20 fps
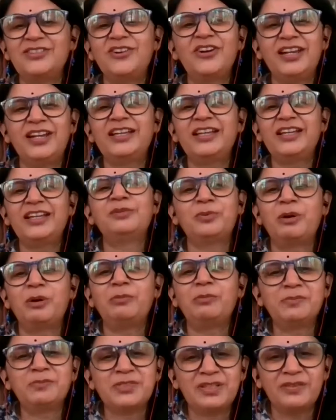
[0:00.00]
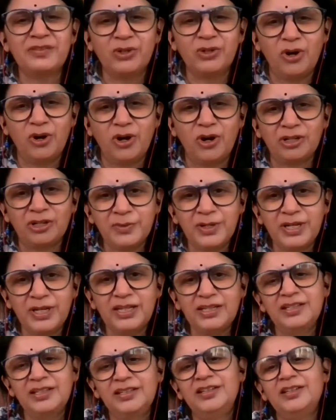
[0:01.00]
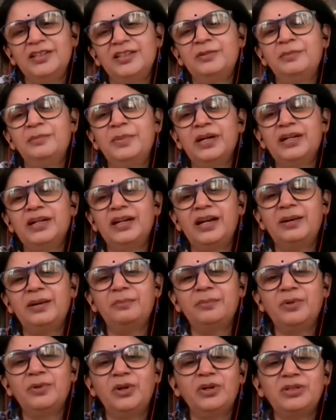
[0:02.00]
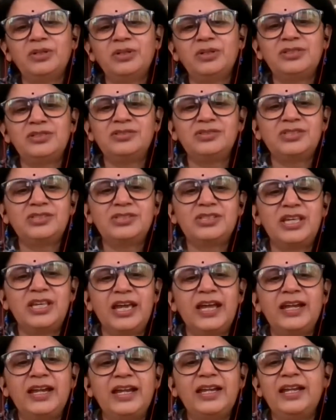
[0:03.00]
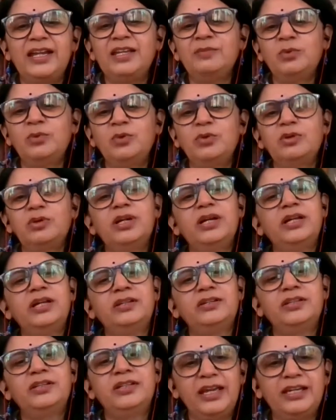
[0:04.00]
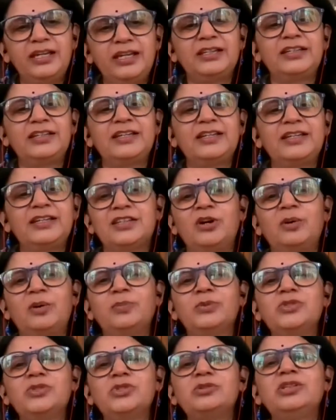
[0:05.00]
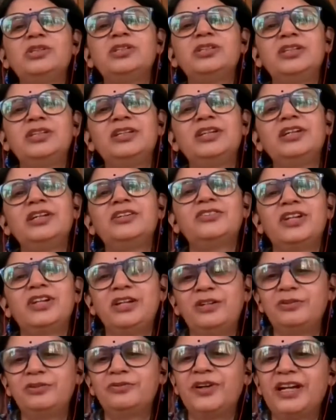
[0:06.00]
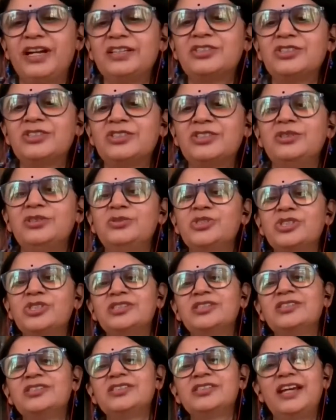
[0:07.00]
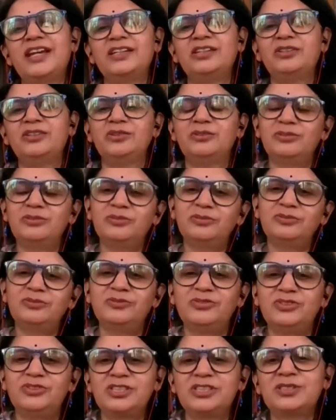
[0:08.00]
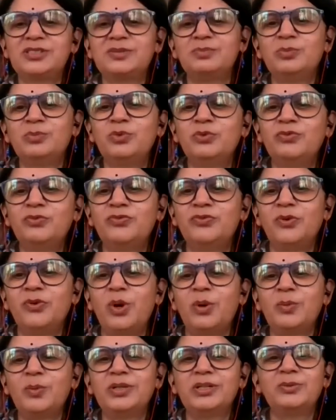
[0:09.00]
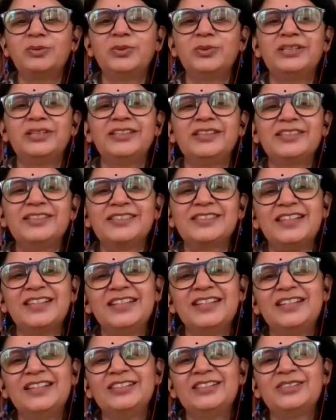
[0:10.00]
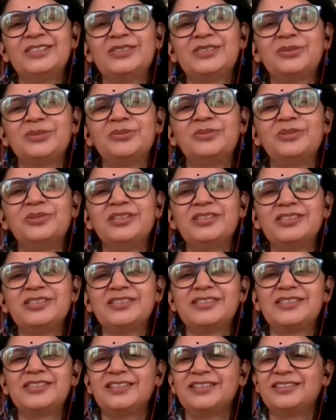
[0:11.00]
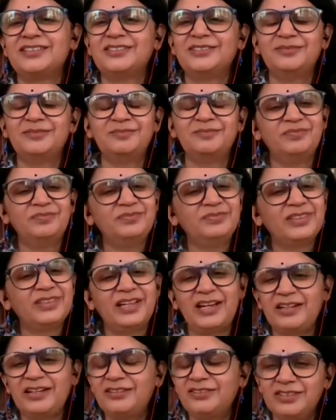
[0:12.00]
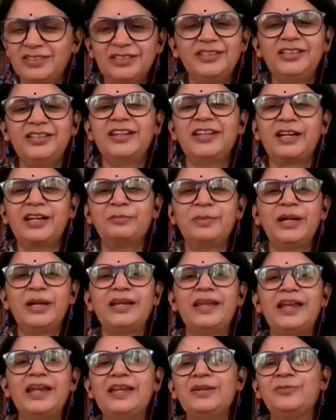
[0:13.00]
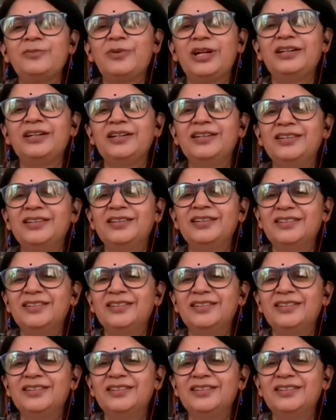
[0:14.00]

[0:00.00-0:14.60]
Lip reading: not like the problems have gone away, but I'm not scared anymore. I take it as an opportunity. I try to find solutions and, you know, just move forward with this. So it's, I really recommend anyone,